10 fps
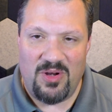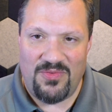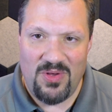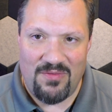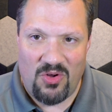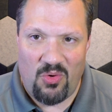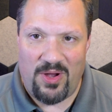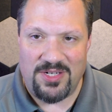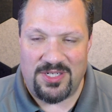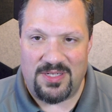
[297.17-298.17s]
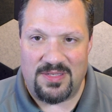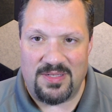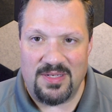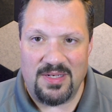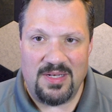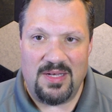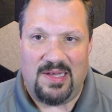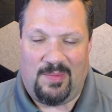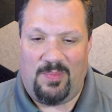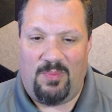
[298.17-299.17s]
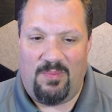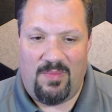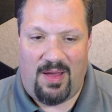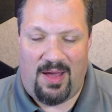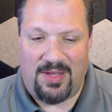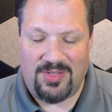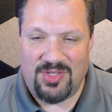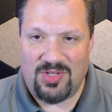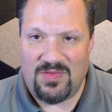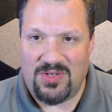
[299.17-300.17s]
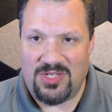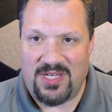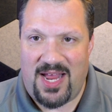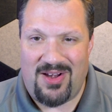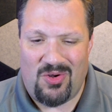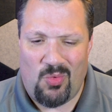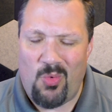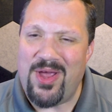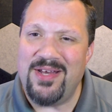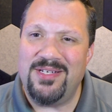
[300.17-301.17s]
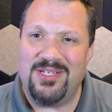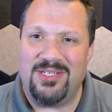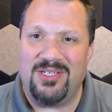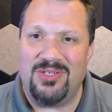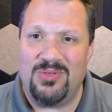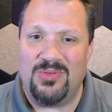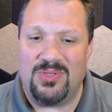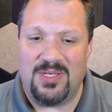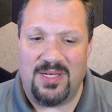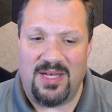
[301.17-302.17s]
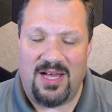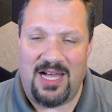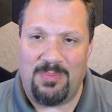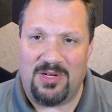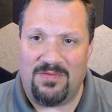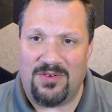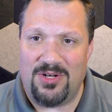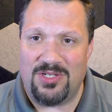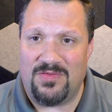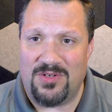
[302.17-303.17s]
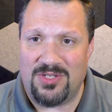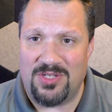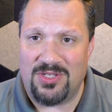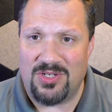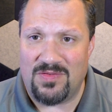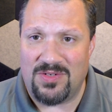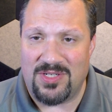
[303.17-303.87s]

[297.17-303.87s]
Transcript: If you have questions on server SAN or when to use hyperconverged versus server